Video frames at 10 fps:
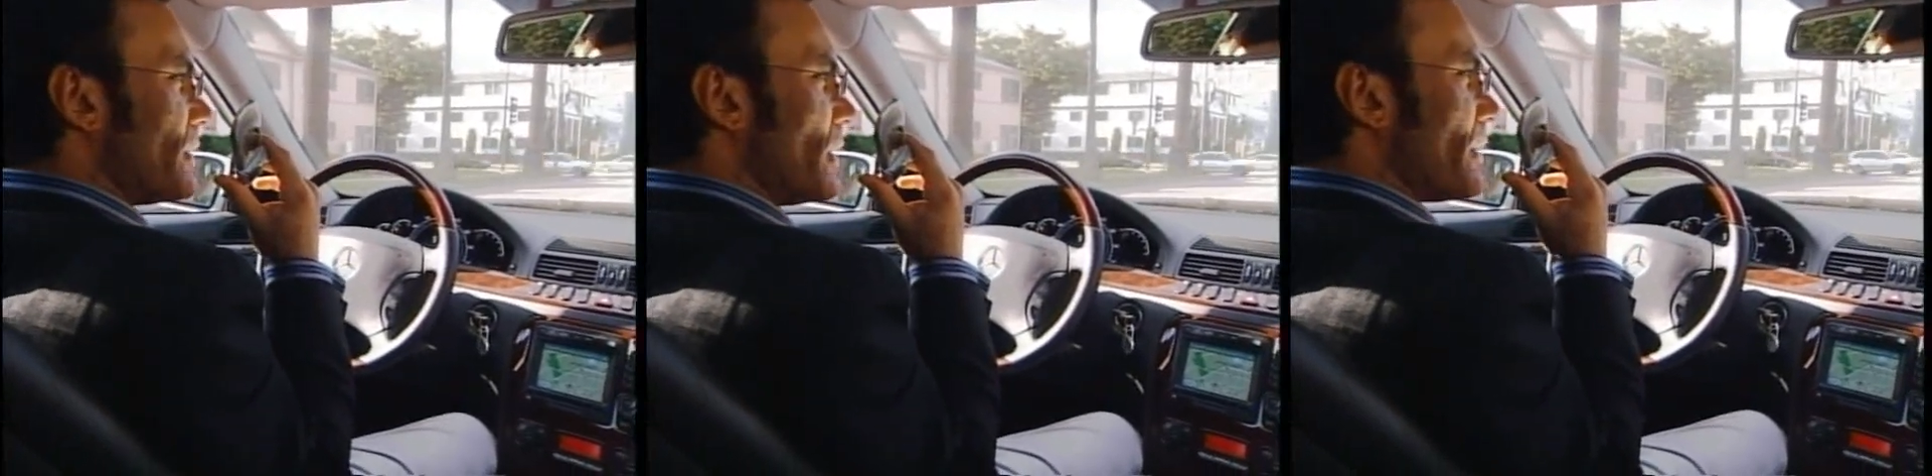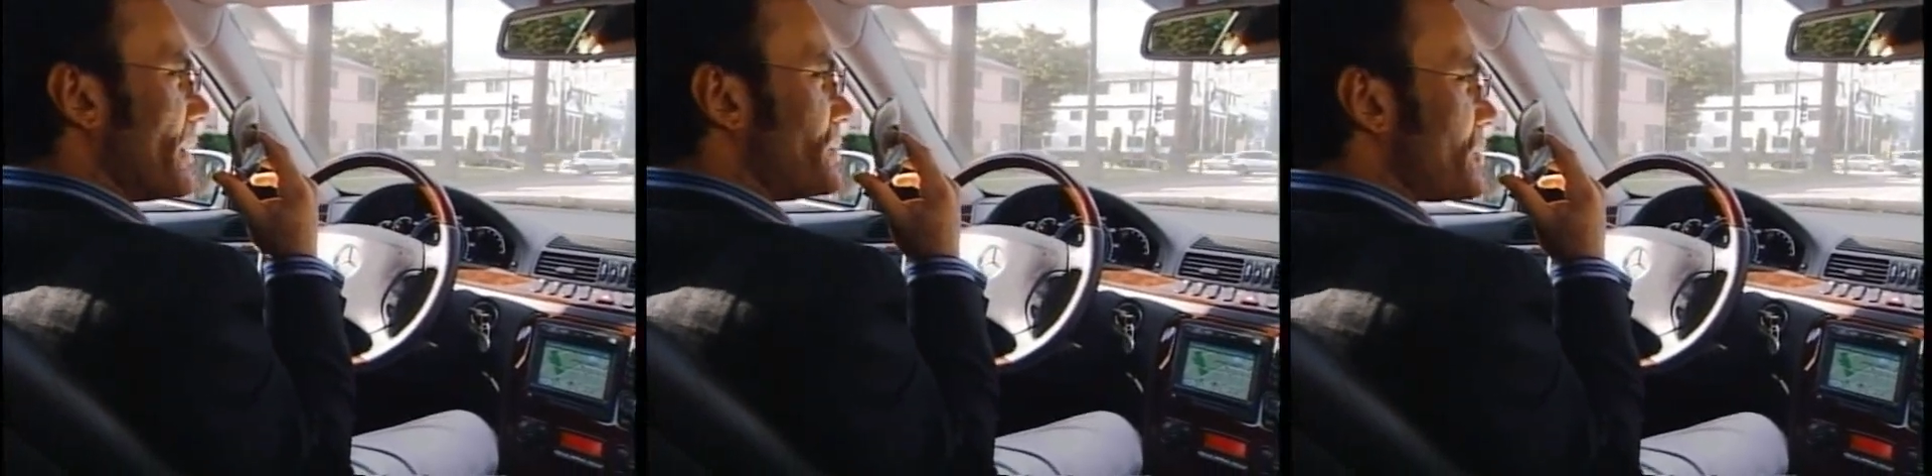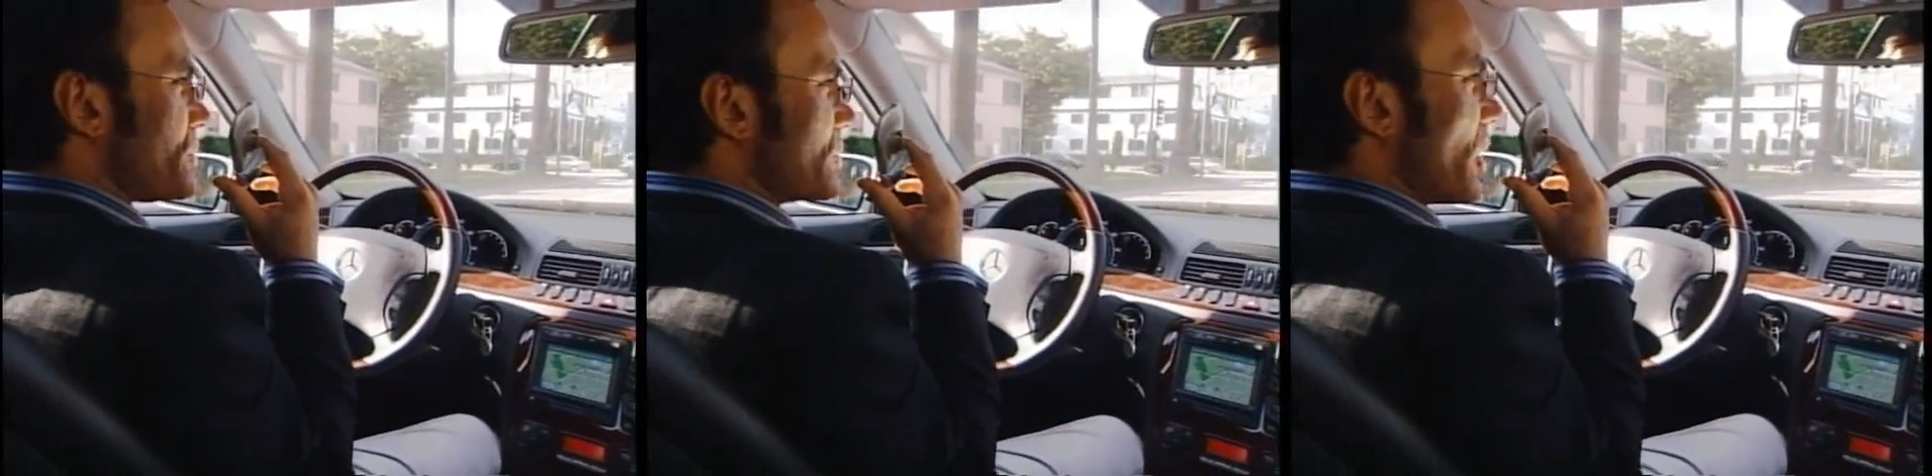You know, they
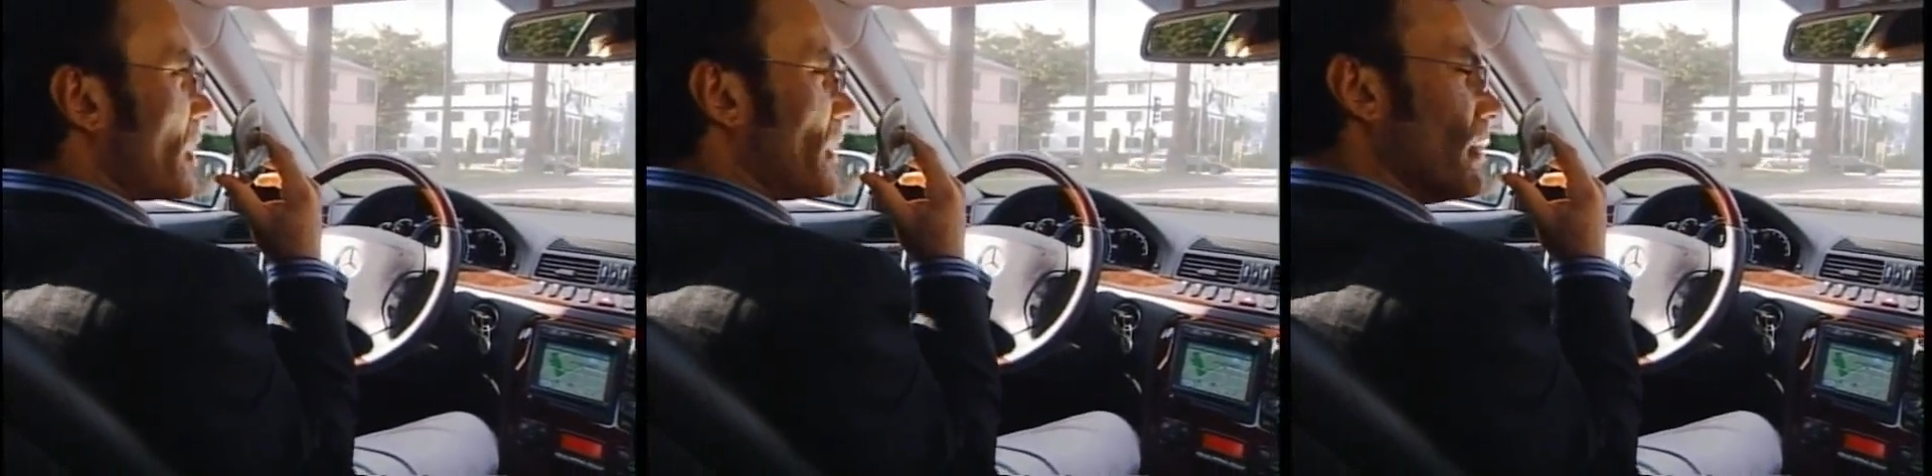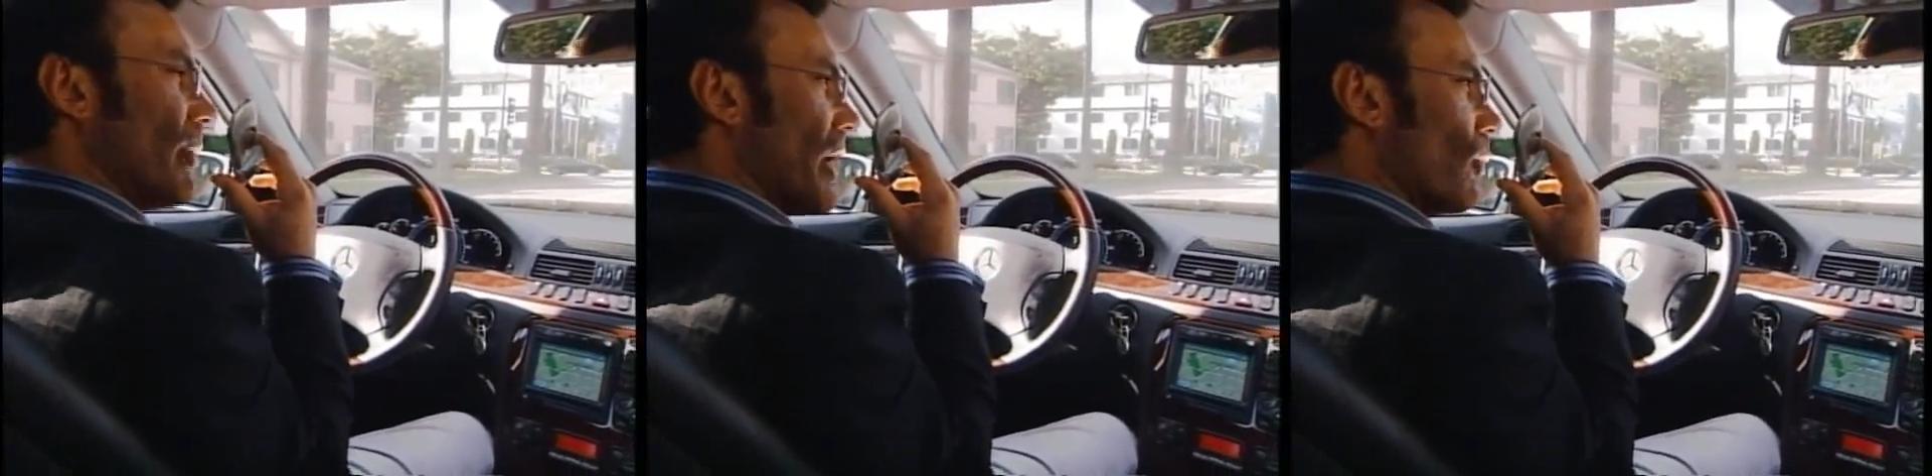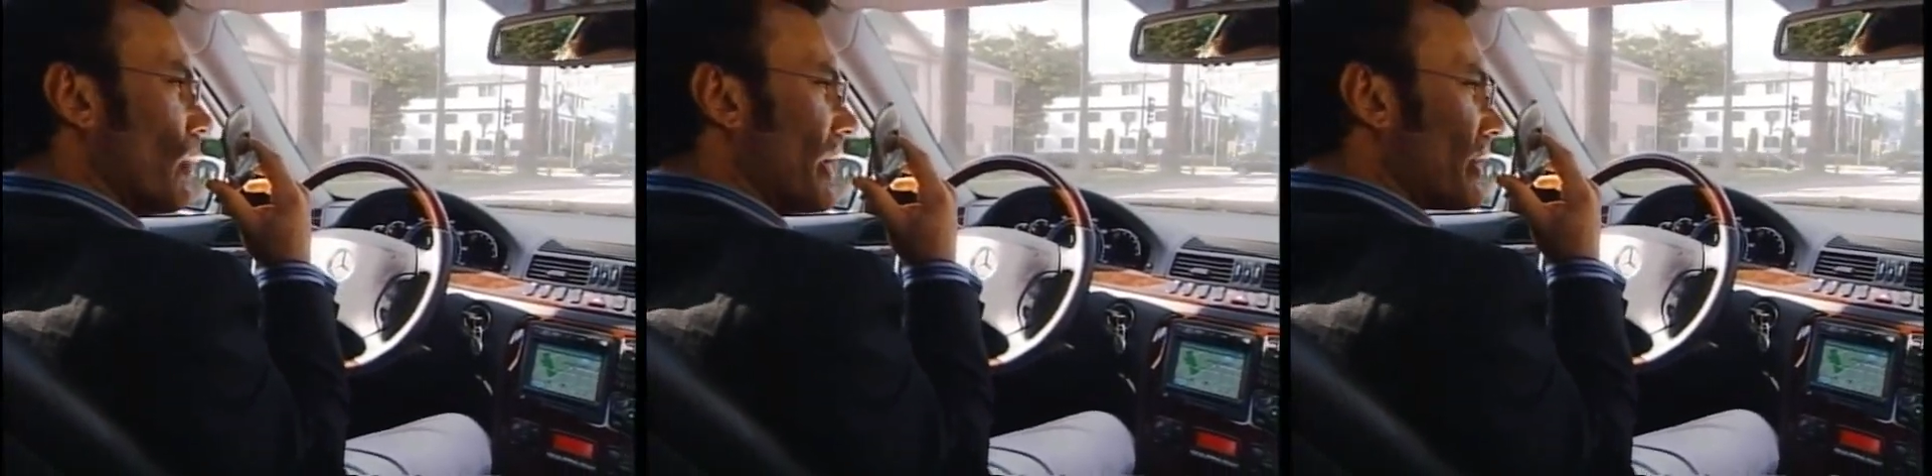just started about a
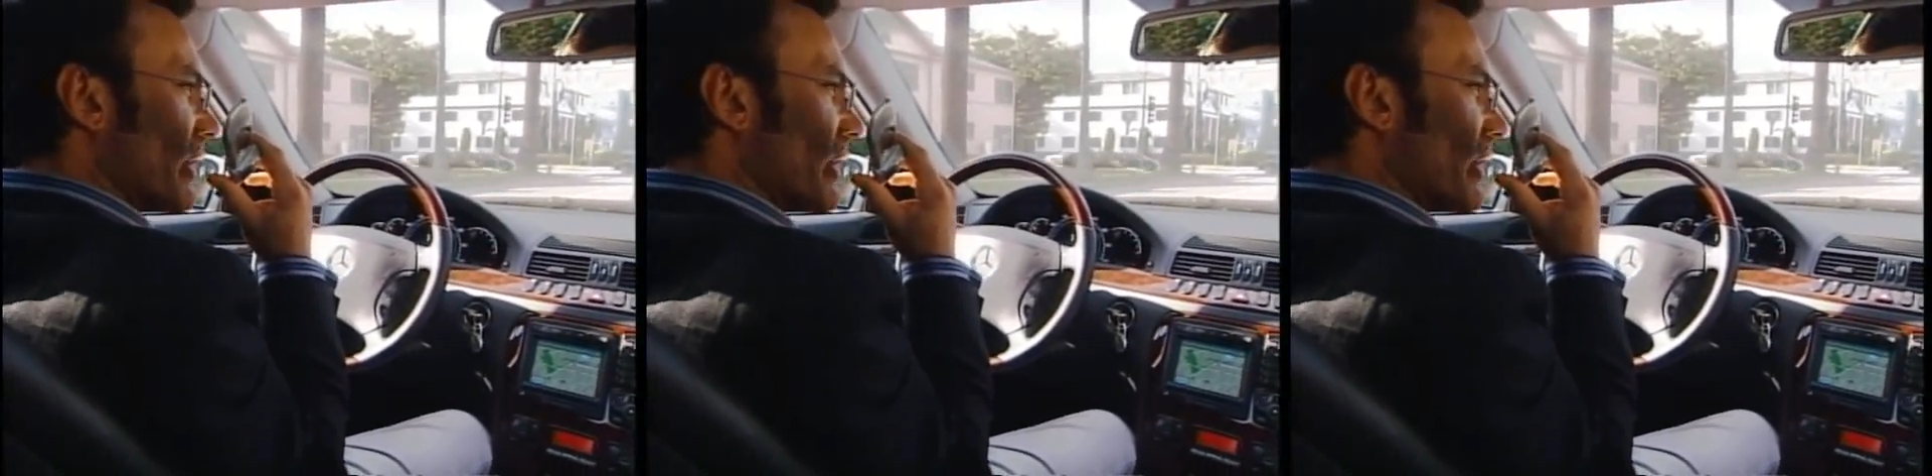week